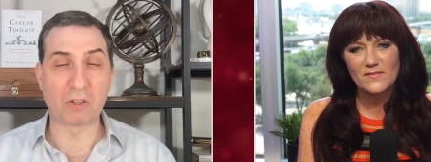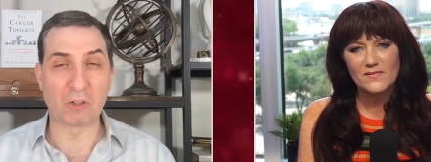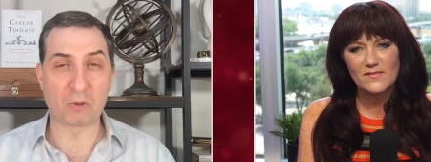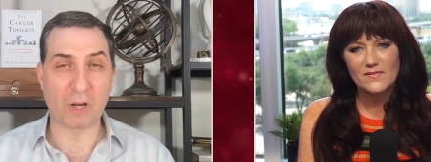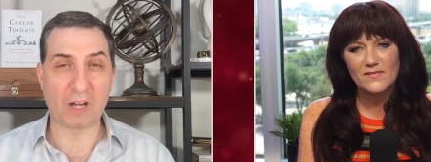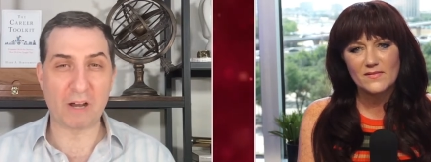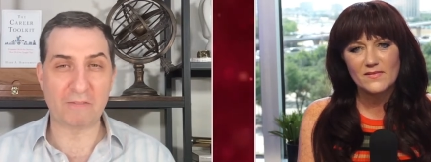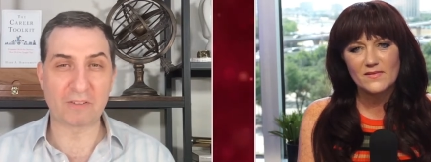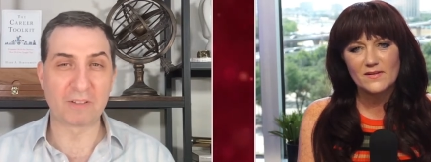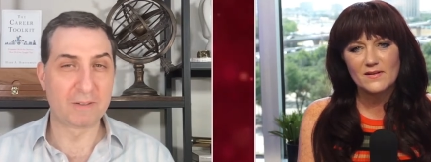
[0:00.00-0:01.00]
Speaker 1: to do
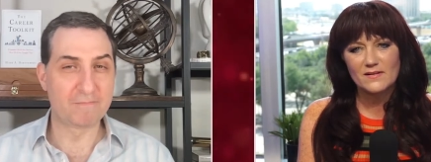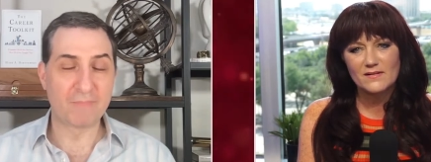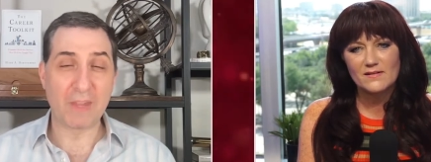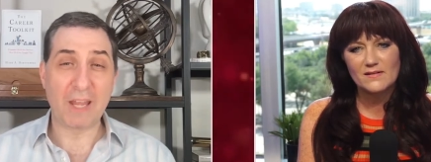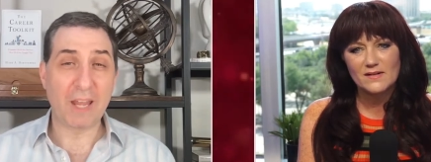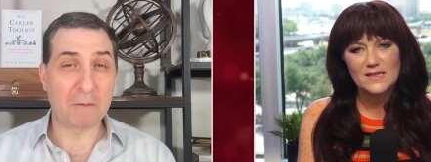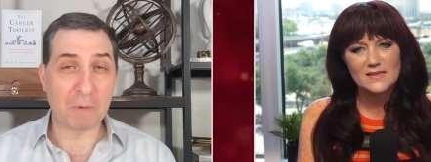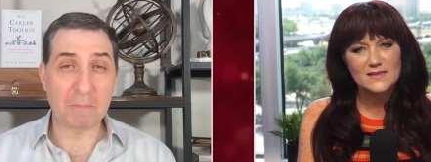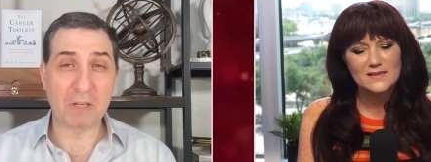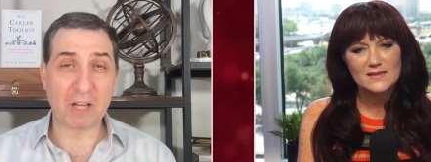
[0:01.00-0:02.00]
trade-offs,
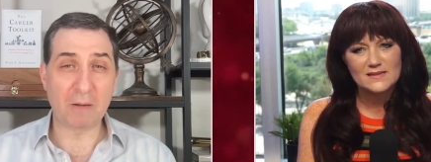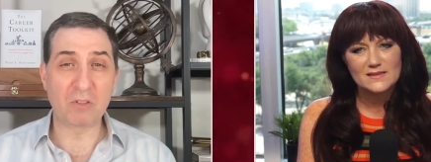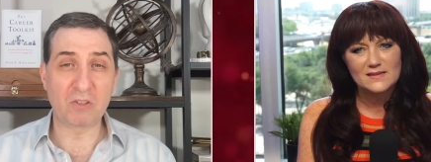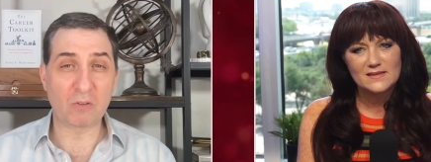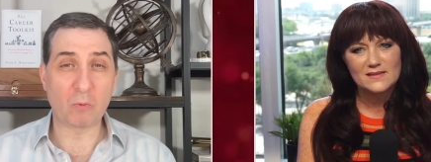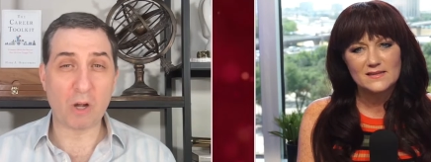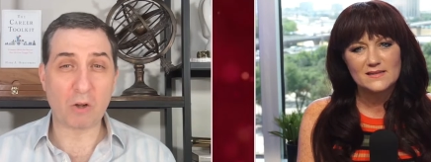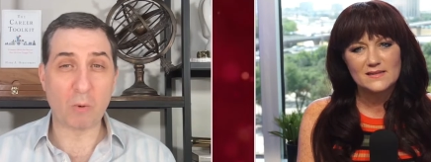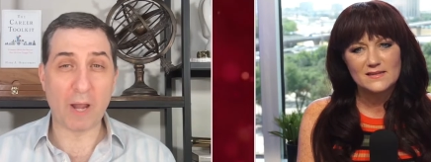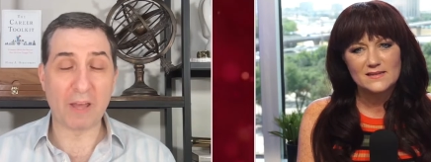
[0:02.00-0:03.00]
it might be time to just
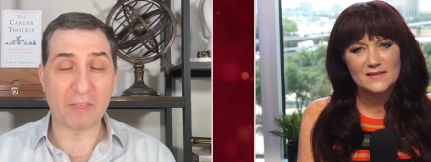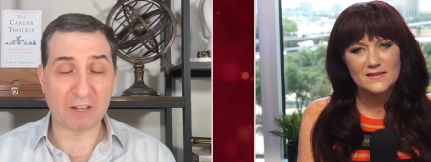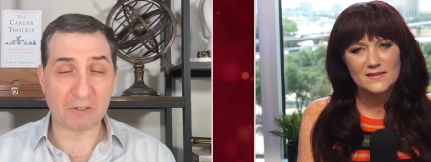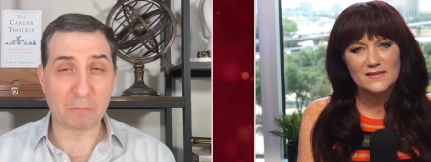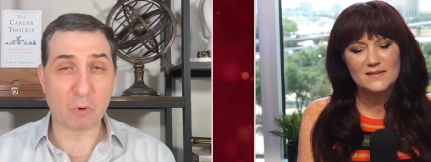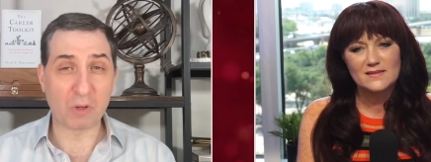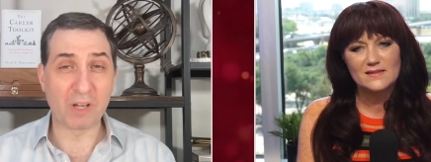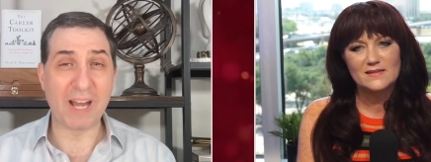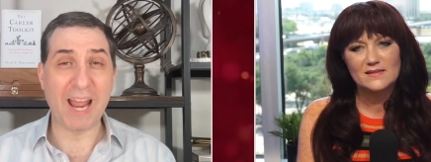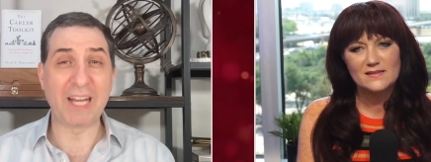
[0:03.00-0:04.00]
walk away, and that's
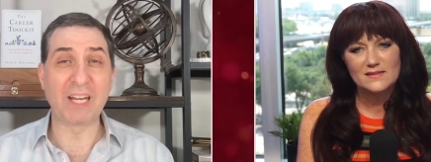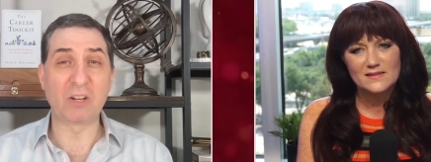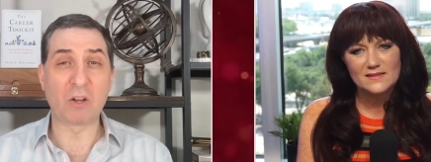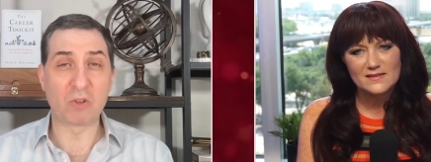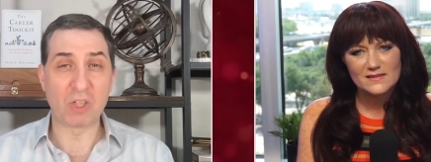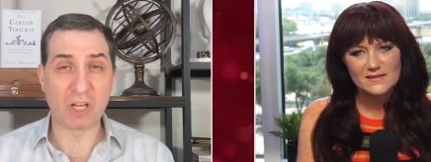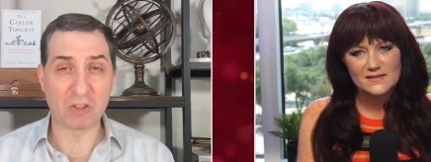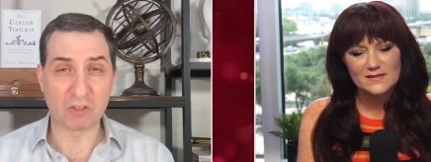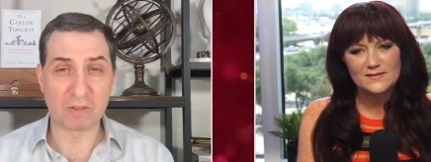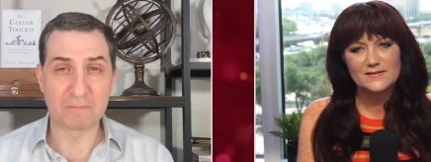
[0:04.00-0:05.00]
important in any
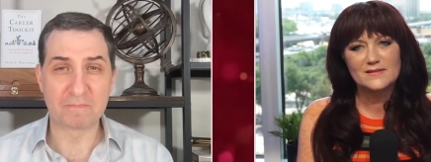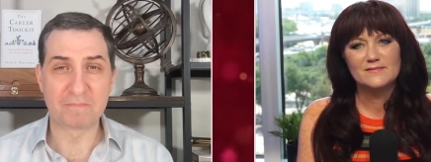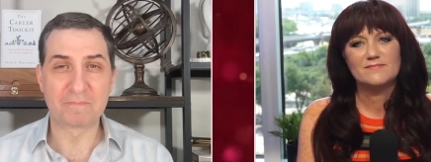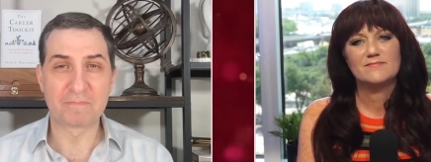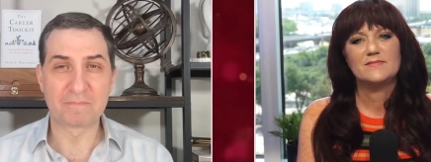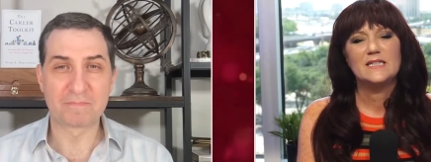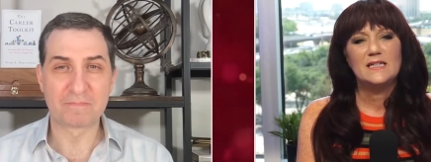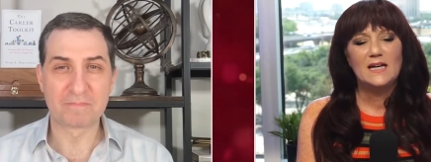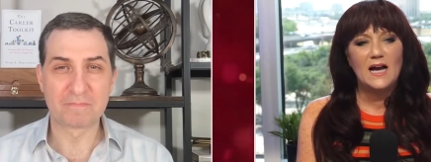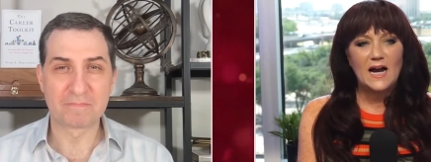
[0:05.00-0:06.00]
negotiation.
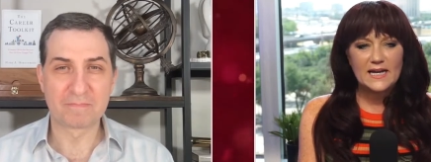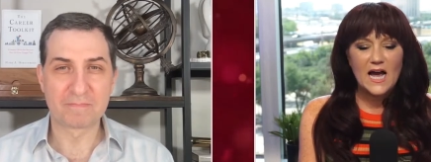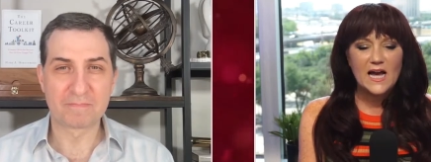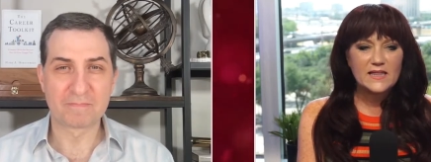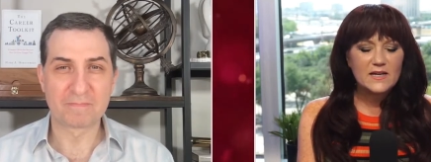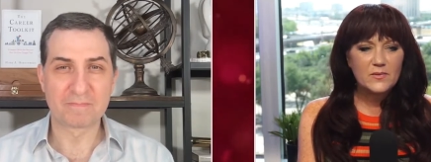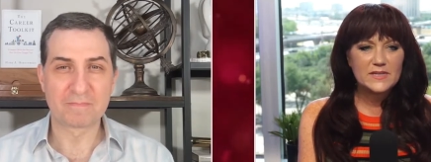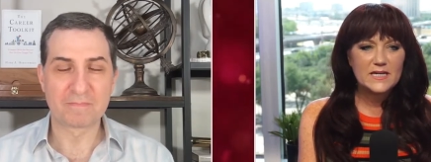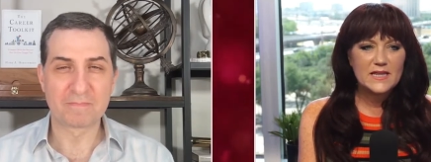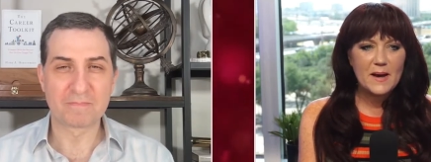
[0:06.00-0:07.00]
Speaker 2: Yeah, I think we
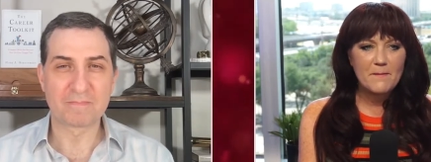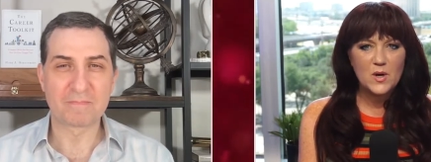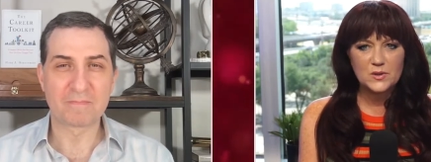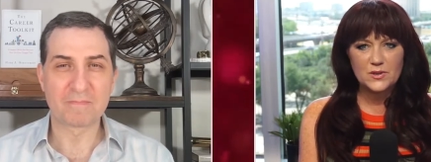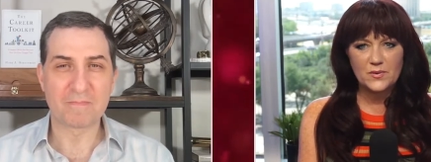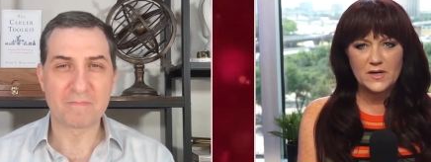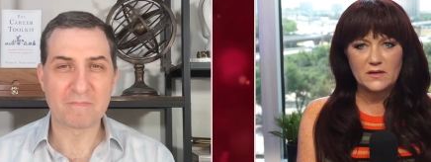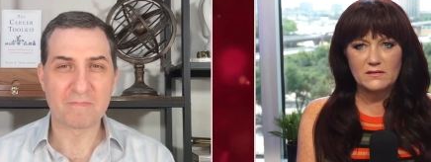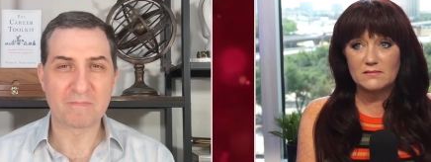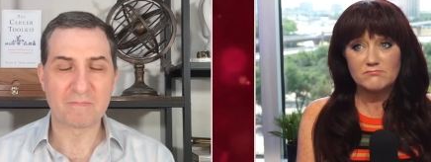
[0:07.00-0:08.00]
see that most
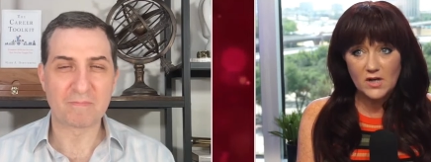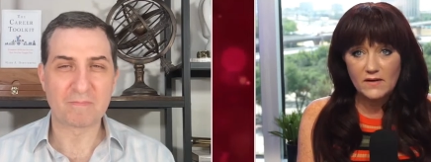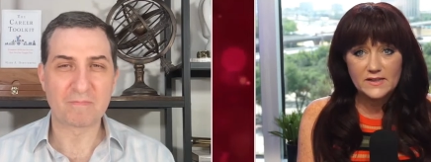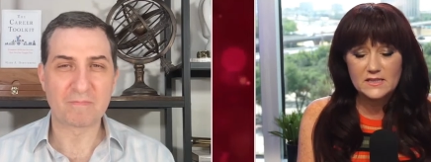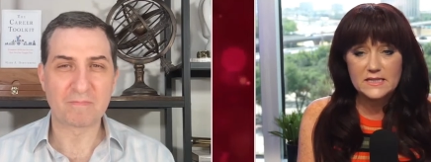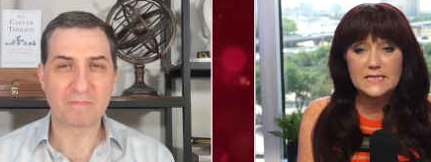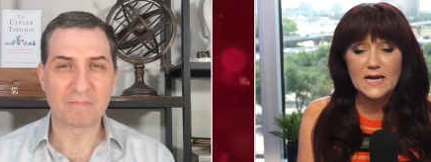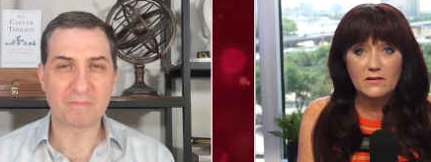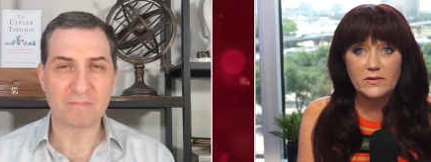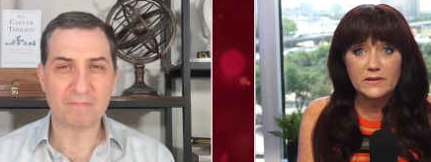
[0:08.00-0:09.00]
around, obviously,
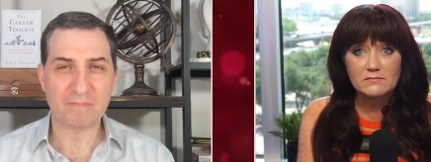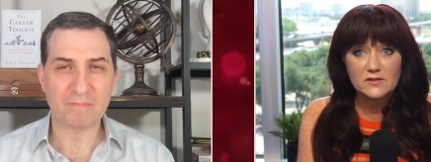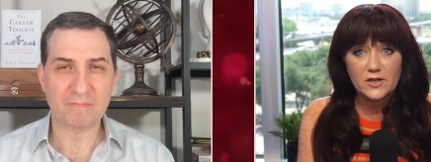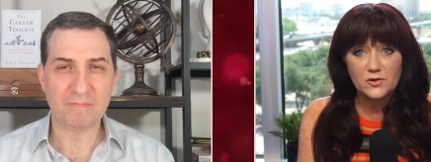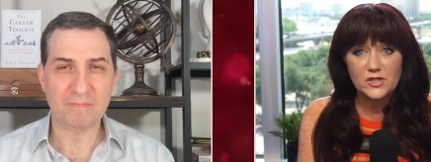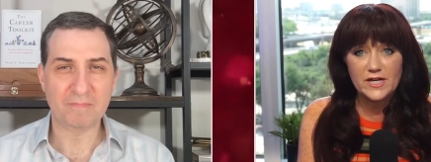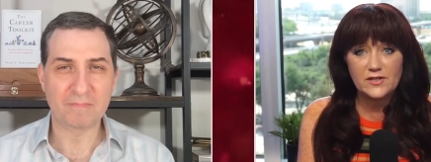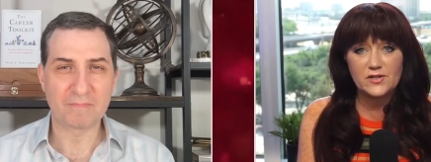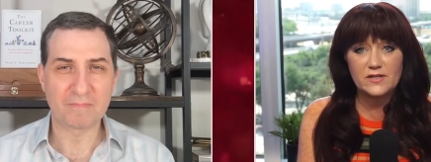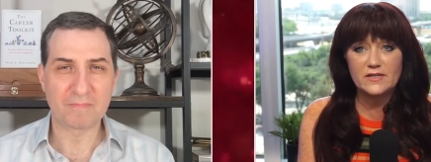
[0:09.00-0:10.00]
salary
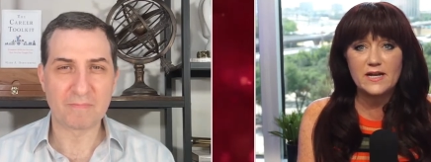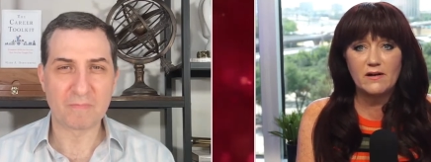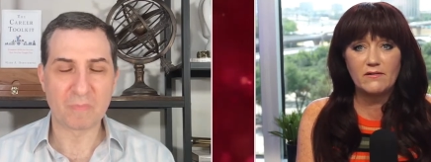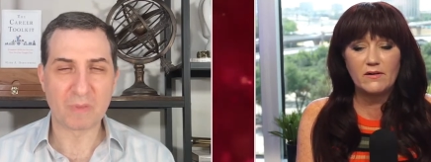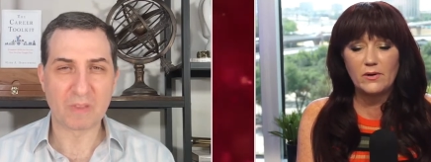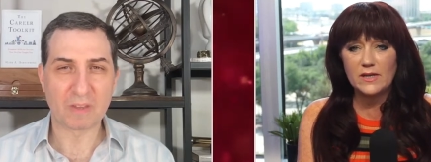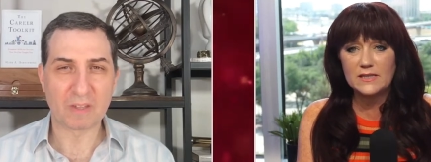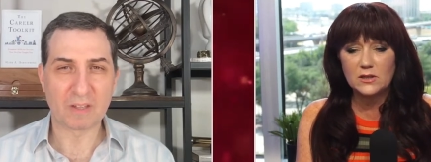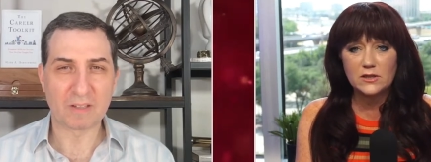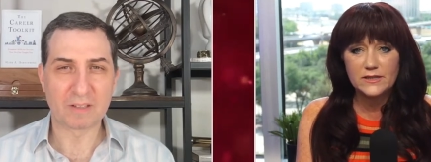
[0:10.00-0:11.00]
negotiations. Now, it's
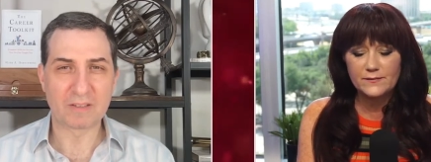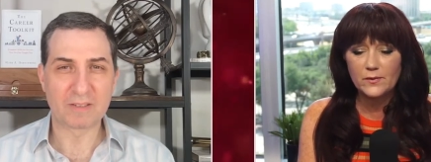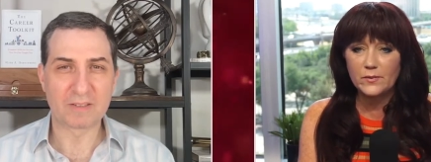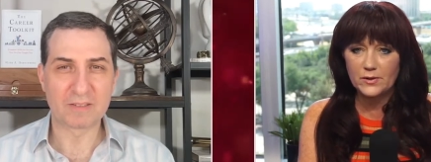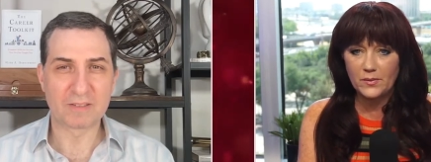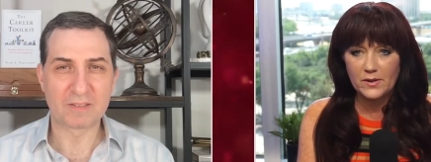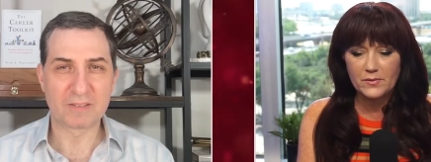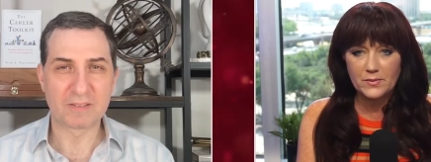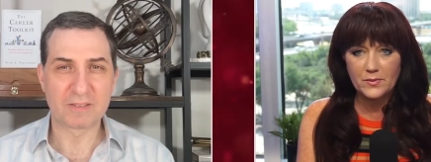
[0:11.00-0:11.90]
a little different when you're working with a